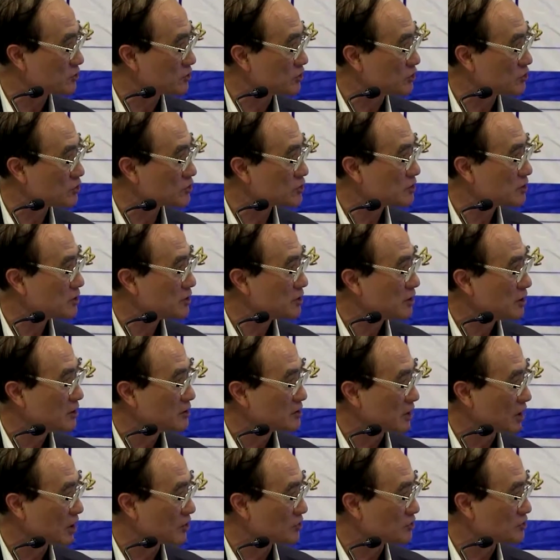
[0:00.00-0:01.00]
Each
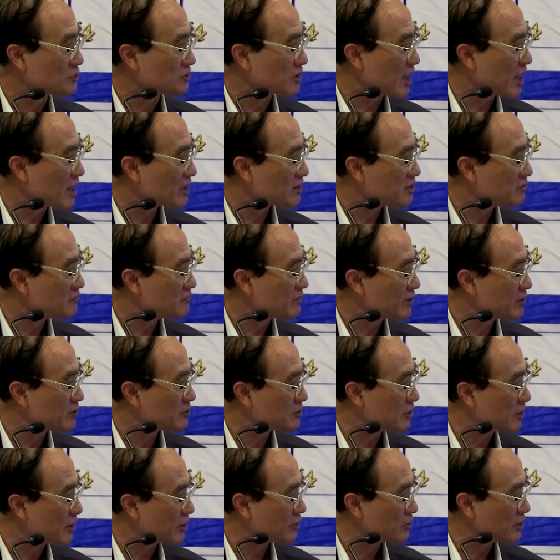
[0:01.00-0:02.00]
now is
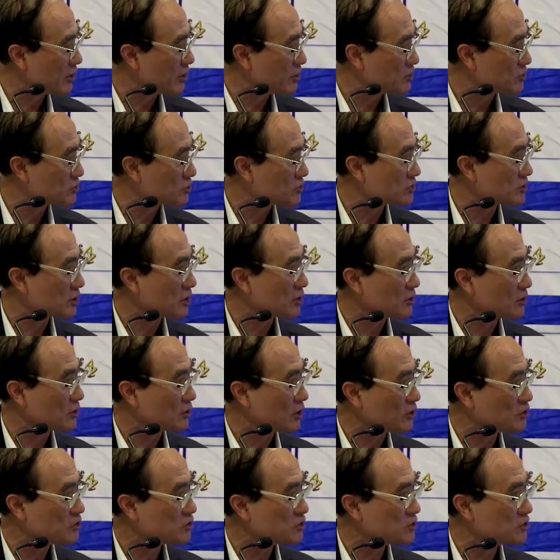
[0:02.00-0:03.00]
activated. Each now
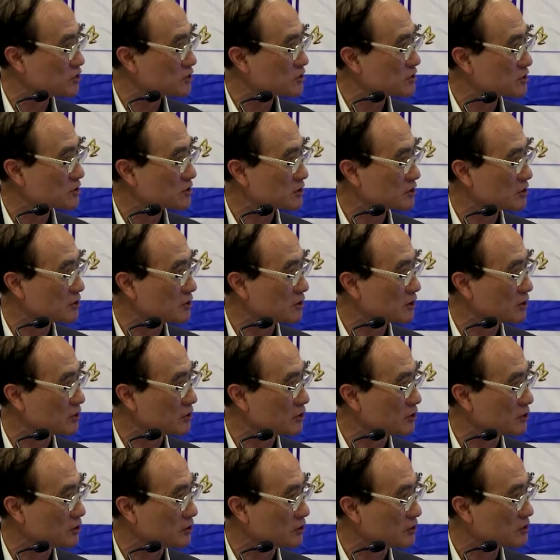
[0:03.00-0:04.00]
is
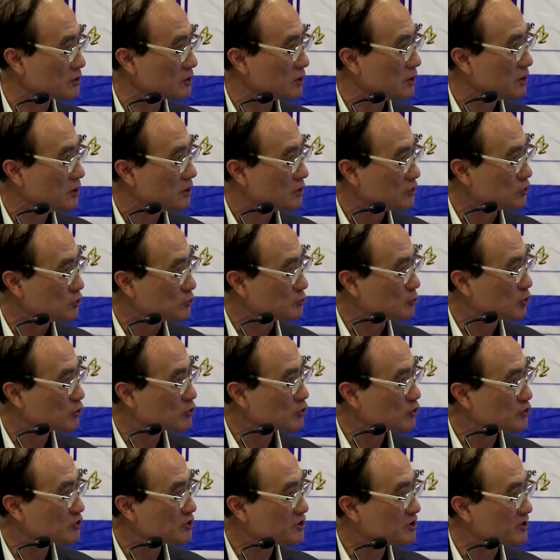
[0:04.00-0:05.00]

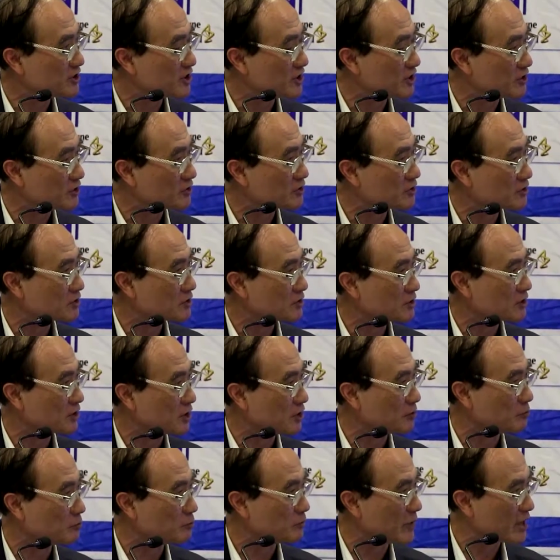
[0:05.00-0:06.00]
ubiquitinate
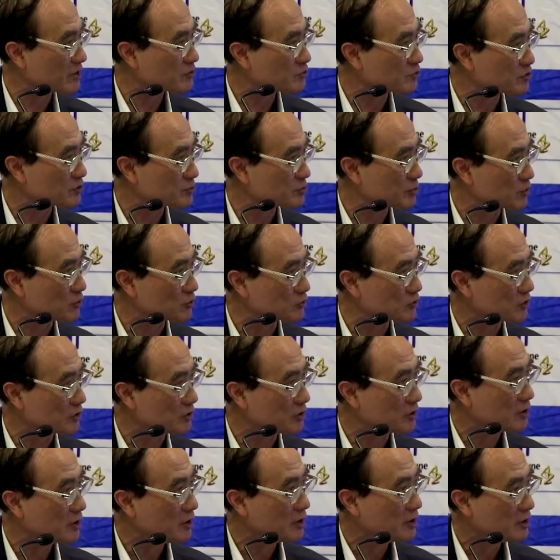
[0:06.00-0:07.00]
the matrix
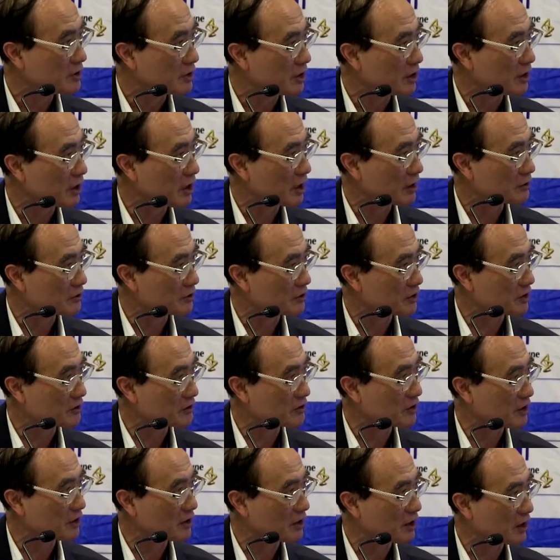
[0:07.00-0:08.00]
protein
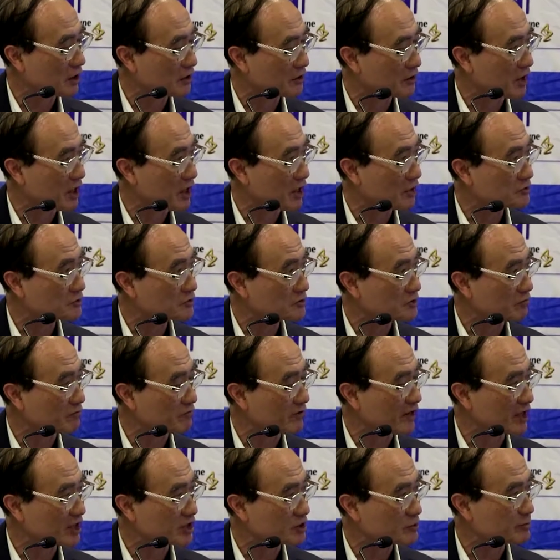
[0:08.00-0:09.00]
that allows the
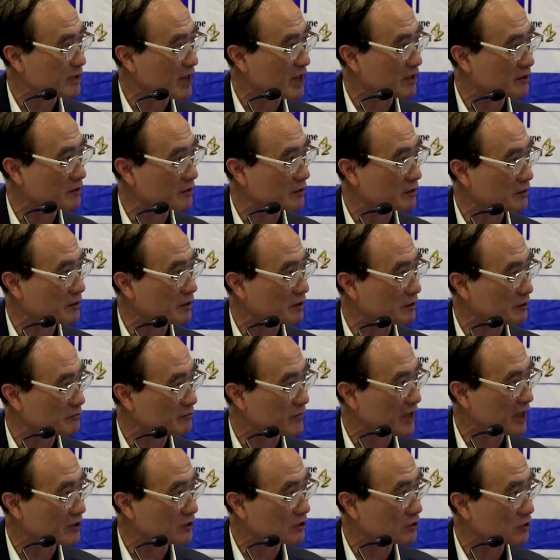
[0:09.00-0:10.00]
virus
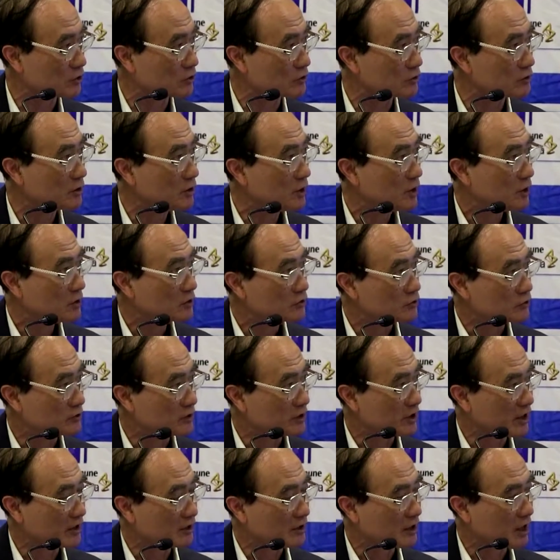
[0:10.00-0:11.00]
particle to
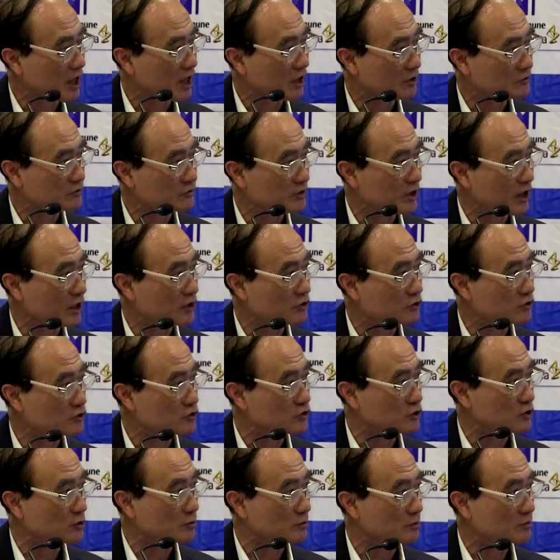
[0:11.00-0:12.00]
get out of the
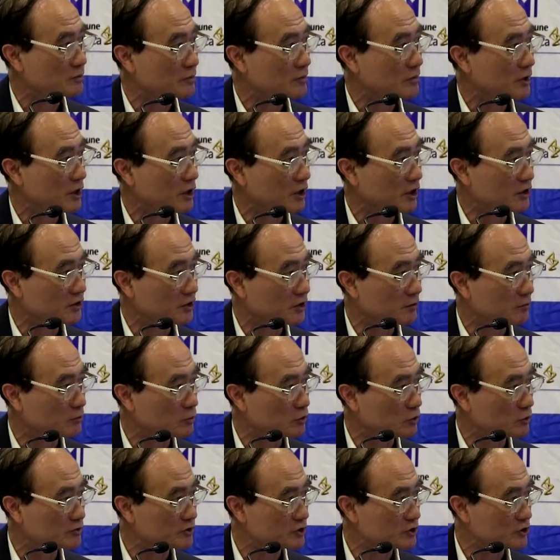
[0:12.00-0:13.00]
endosome and then
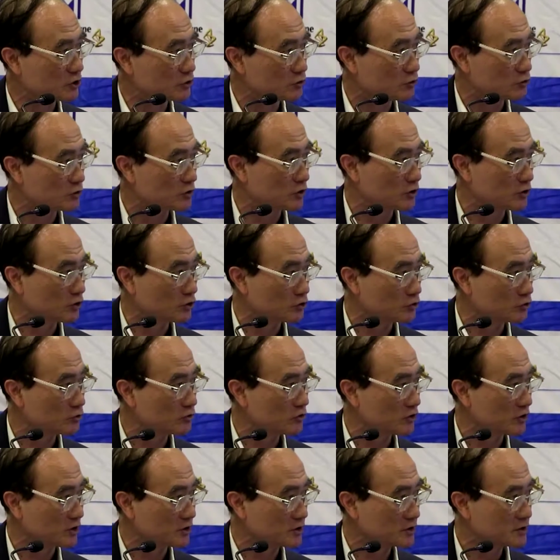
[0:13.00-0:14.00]
moves into the
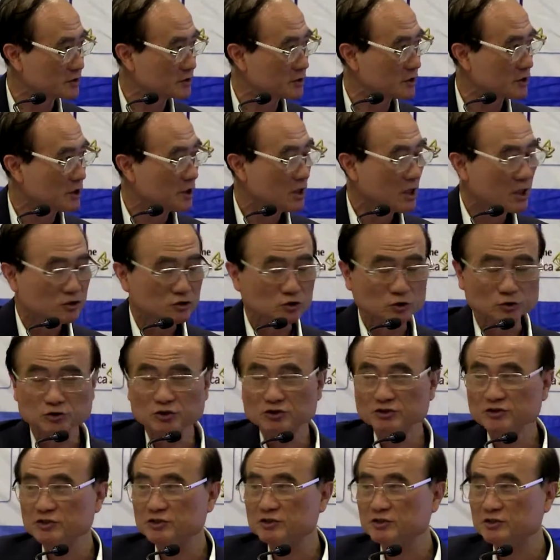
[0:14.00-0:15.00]
nucleus. So
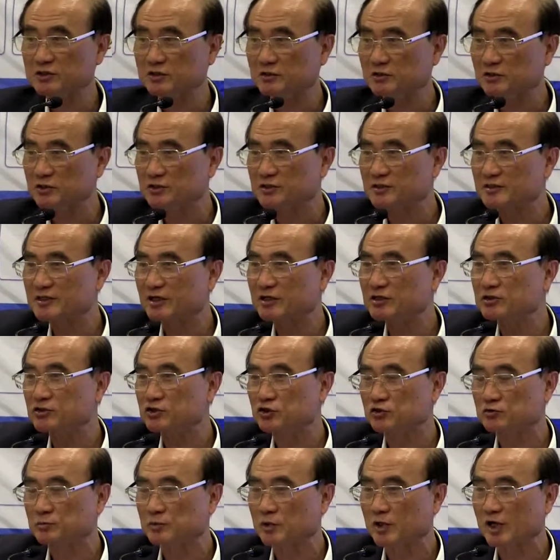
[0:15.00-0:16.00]
this is an
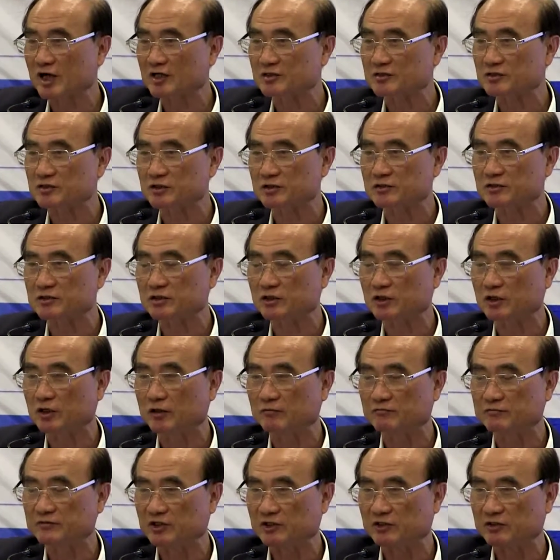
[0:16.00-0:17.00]
essential process
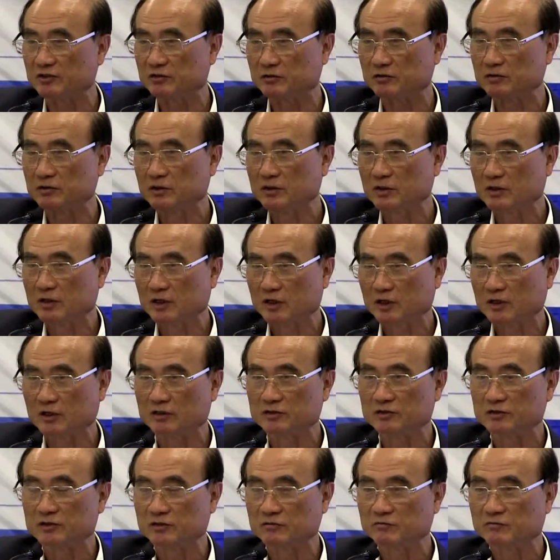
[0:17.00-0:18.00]
of the
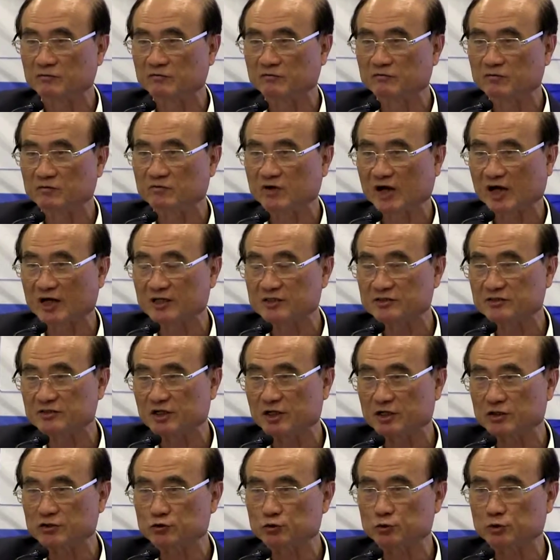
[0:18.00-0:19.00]
virus
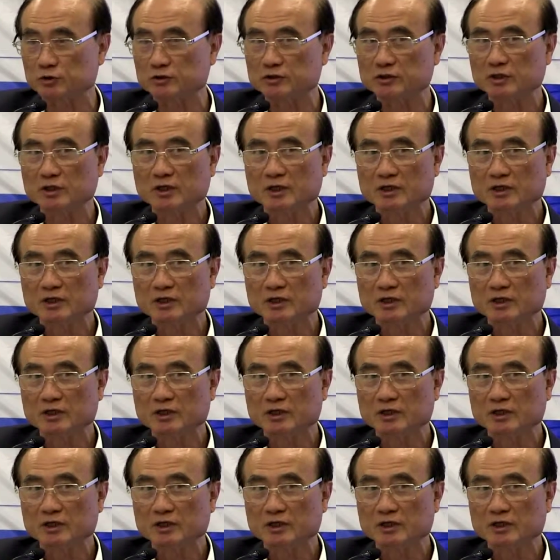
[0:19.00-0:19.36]
entry.